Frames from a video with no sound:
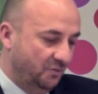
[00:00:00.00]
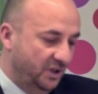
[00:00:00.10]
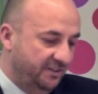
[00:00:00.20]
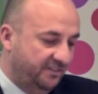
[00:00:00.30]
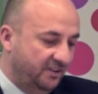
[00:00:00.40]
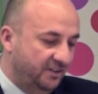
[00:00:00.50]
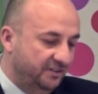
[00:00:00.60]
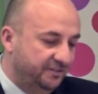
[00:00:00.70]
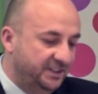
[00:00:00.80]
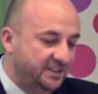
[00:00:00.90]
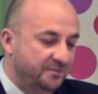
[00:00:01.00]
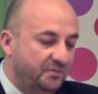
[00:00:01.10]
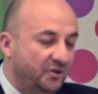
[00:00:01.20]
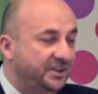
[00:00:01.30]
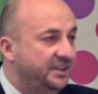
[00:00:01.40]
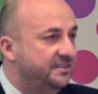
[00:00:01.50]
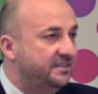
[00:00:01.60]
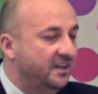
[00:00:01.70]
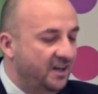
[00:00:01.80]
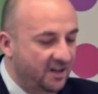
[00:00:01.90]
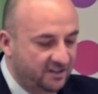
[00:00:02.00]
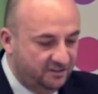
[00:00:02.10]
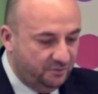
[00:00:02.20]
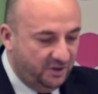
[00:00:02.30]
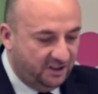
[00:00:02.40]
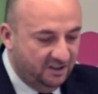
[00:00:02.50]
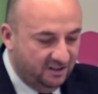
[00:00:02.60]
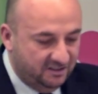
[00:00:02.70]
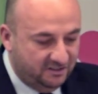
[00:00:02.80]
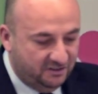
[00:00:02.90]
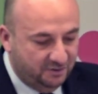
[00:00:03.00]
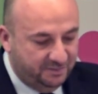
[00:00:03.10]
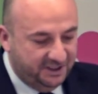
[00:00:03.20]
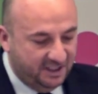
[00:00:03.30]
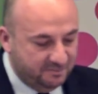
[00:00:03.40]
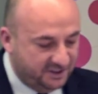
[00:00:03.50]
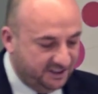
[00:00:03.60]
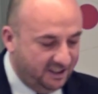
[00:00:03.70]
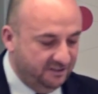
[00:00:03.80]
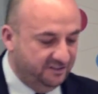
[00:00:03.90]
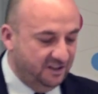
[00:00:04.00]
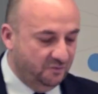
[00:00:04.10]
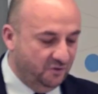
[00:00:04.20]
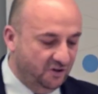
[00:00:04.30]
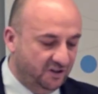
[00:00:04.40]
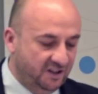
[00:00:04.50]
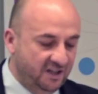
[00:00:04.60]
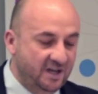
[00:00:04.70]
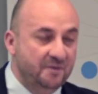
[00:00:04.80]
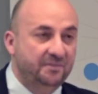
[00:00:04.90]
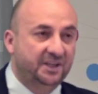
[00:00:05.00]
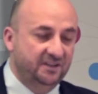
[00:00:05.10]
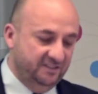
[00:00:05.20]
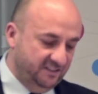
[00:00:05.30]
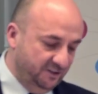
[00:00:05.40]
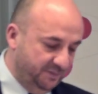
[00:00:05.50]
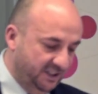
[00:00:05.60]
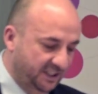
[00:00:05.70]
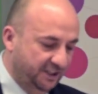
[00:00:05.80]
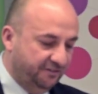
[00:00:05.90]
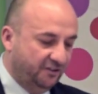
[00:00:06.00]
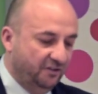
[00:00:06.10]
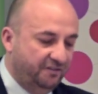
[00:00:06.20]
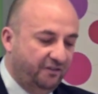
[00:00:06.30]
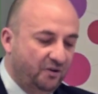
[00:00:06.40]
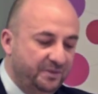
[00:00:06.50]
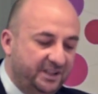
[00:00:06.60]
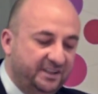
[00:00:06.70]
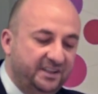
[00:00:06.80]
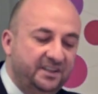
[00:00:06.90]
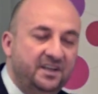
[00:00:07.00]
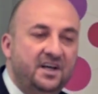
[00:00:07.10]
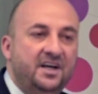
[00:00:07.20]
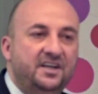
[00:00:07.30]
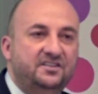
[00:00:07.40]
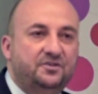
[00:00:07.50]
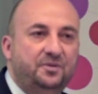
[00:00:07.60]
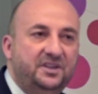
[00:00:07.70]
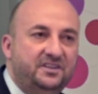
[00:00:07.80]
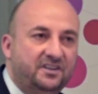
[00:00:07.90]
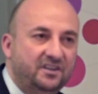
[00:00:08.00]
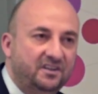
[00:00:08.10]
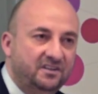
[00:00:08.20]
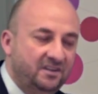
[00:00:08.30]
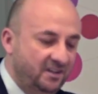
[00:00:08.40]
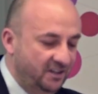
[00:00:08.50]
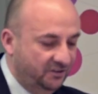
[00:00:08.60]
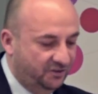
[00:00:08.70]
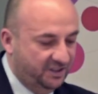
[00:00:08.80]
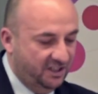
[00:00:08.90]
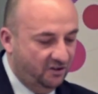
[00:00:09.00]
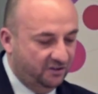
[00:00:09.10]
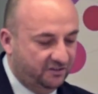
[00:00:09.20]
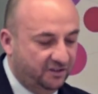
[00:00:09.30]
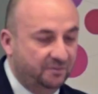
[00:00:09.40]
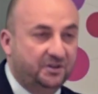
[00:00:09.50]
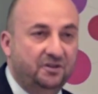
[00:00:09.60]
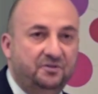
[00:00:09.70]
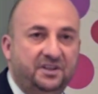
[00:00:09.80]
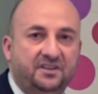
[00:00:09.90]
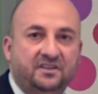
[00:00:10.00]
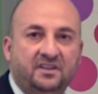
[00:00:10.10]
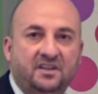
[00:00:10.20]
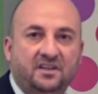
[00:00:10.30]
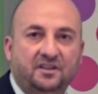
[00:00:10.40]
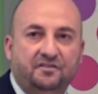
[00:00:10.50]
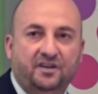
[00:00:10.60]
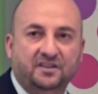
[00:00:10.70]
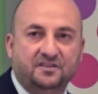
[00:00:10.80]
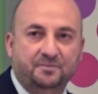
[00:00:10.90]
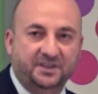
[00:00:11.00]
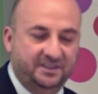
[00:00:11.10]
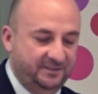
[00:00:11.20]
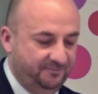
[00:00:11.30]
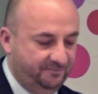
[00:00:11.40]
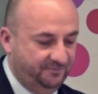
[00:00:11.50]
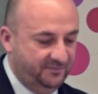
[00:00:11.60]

One third of these employees struggle to be themselves at work because they believe conformity is critical to their long-term career advancement.